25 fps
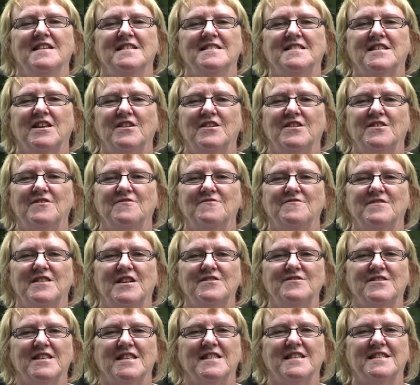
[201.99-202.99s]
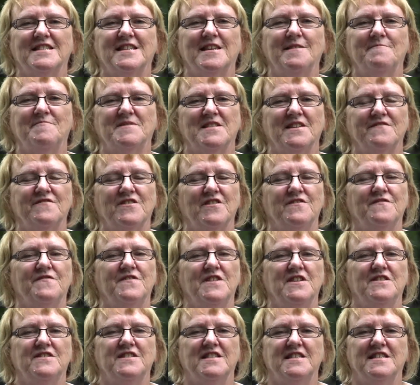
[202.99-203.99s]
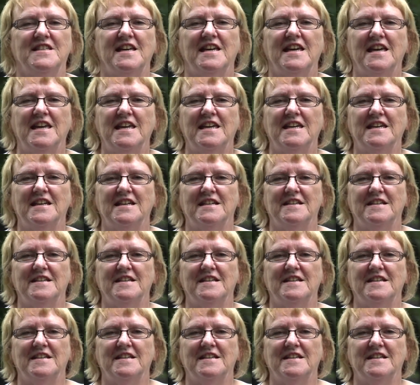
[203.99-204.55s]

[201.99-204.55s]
So those are the tips I've got for you today.